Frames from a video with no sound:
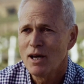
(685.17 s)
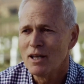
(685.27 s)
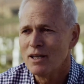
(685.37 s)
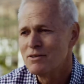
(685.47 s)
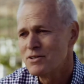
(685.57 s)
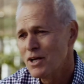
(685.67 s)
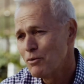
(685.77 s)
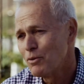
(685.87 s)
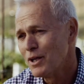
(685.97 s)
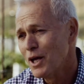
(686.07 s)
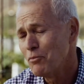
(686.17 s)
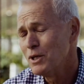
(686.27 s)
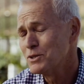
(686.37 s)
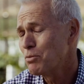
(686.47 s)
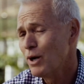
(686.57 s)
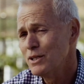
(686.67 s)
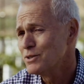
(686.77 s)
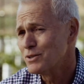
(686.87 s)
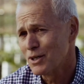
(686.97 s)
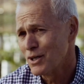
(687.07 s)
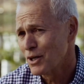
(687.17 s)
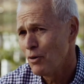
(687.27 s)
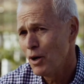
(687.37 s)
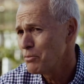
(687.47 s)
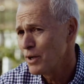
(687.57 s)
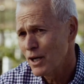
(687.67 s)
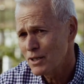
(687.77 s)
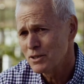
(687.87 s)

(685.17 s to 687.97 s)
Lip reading: And generally that means prices are going to go up the